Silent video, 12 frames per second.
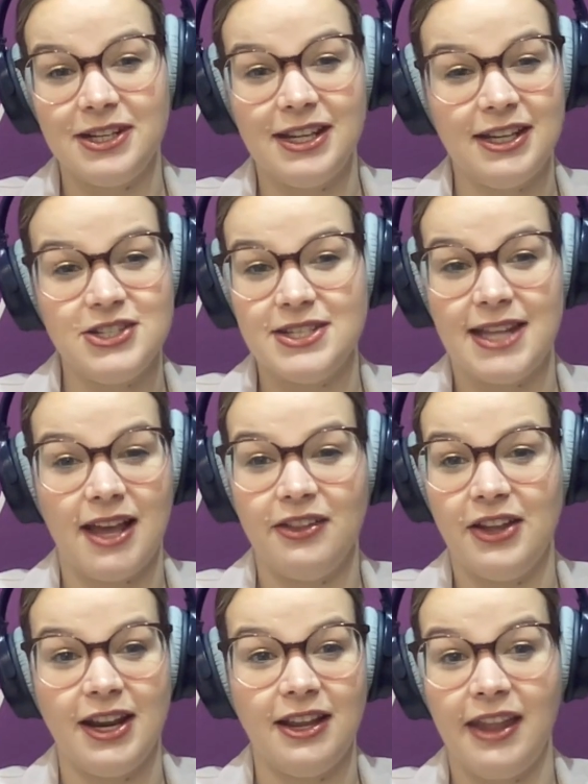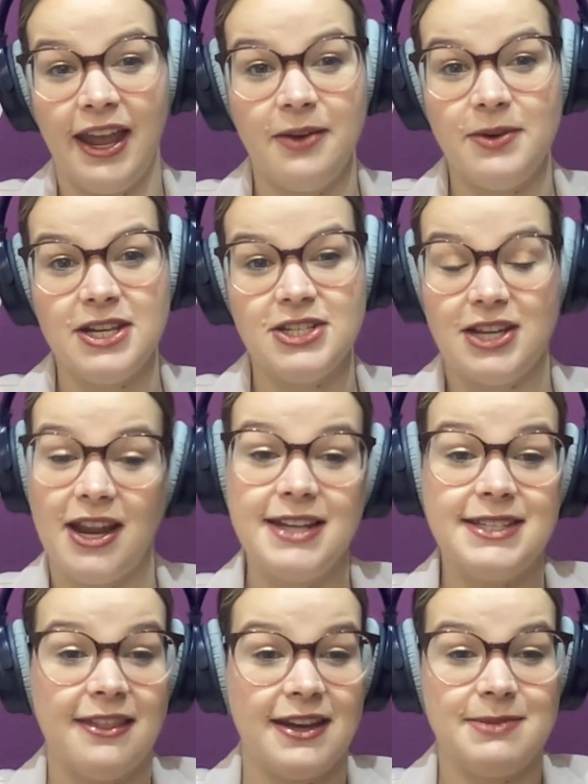really just like learning a language. And I
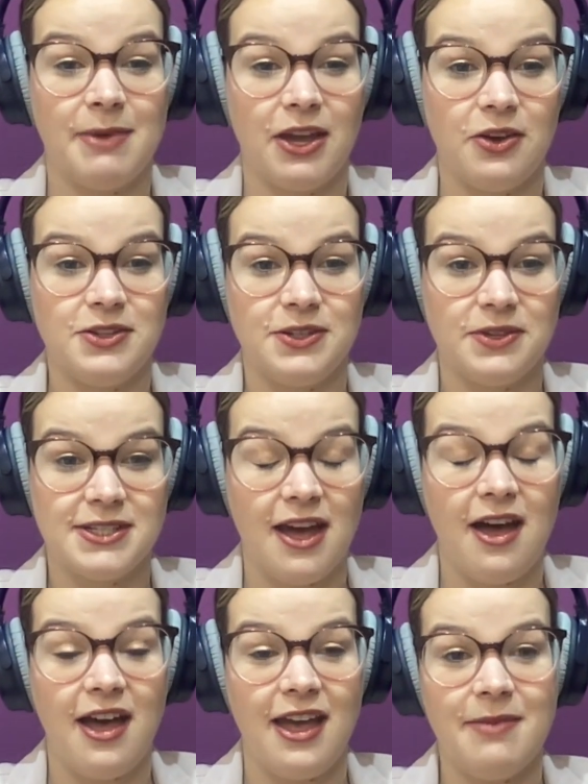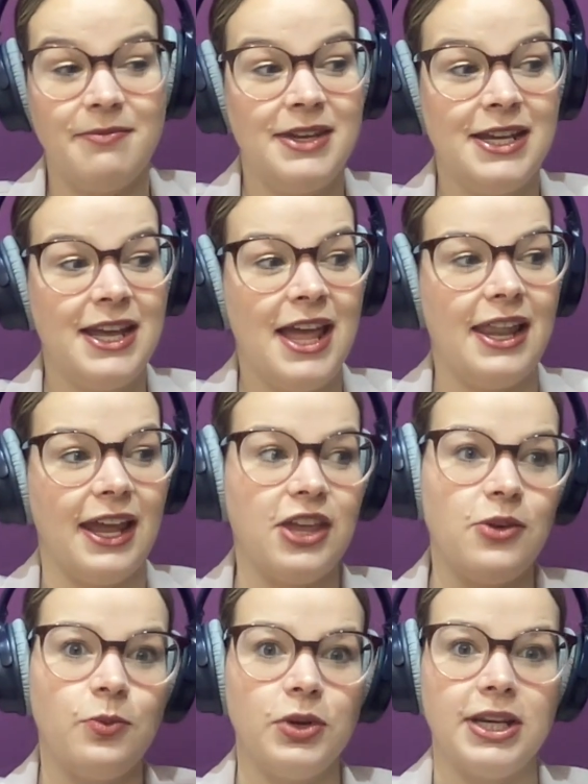say that to my girls all the time. Like,
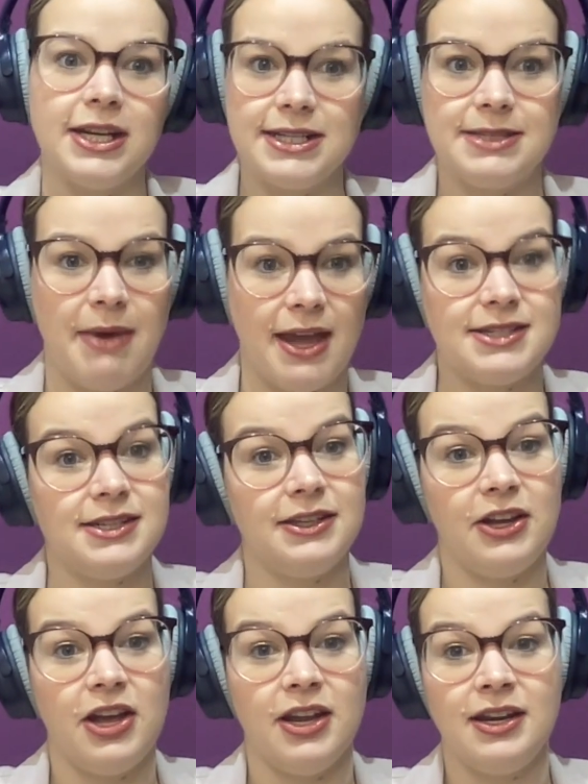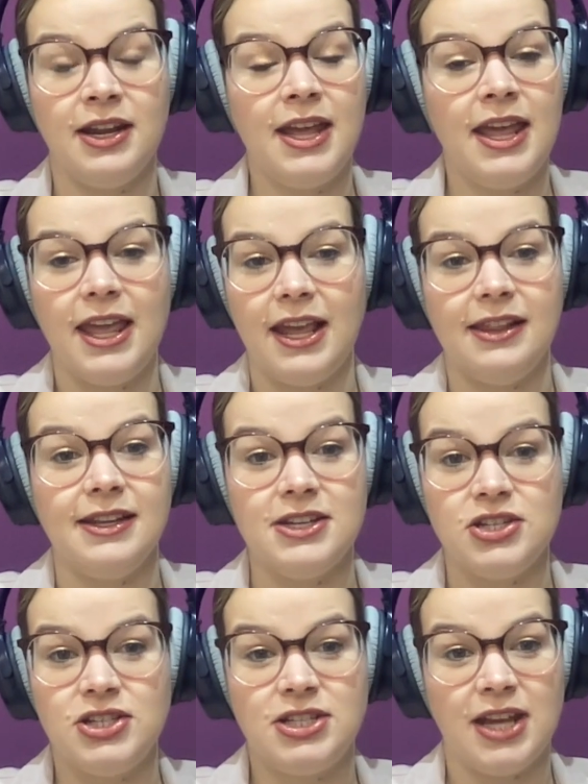you wouldn't expect to learn
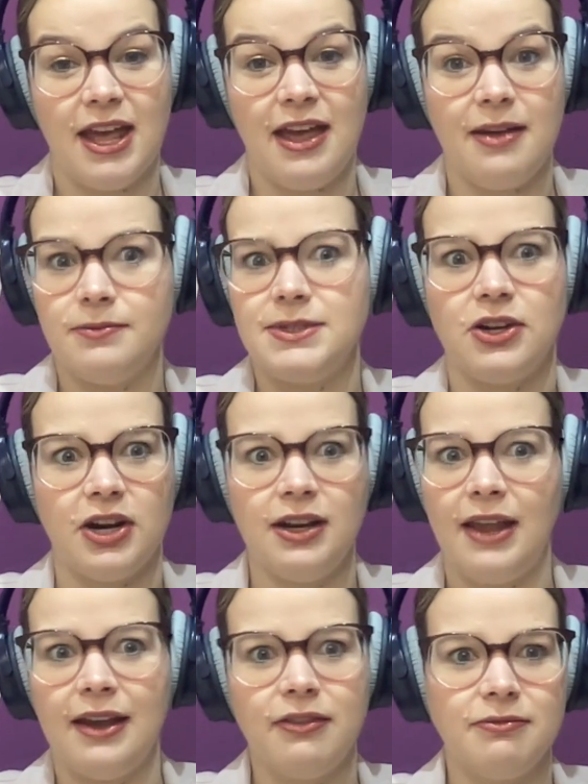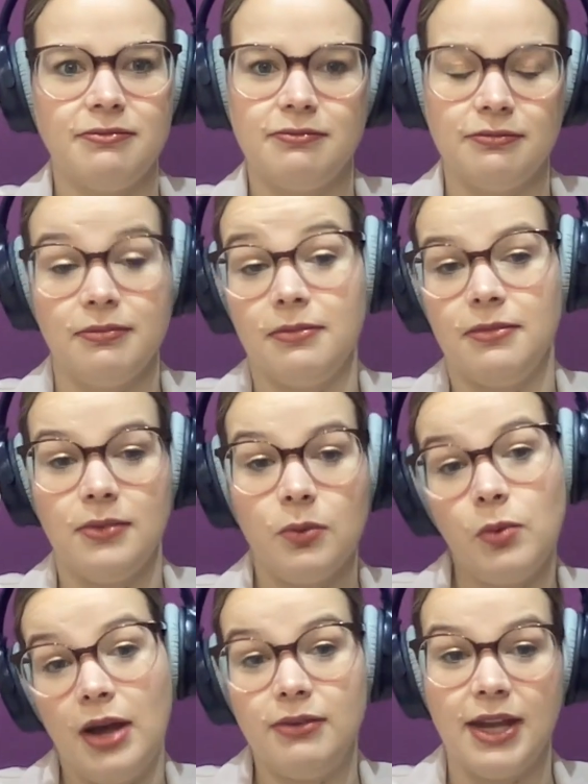English, like,
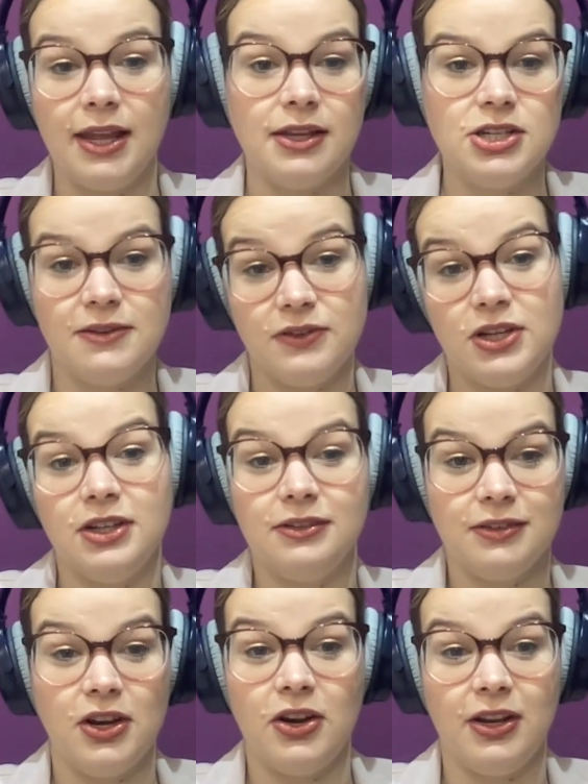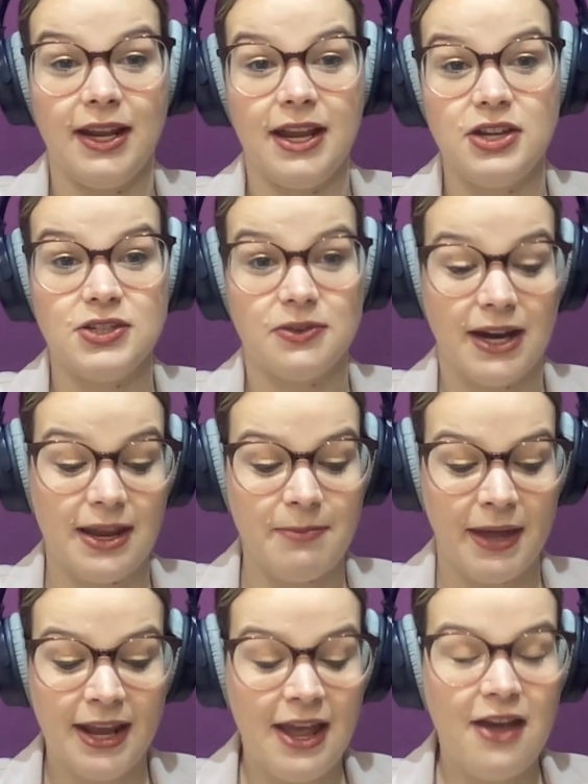well, English if you don't know like English already, but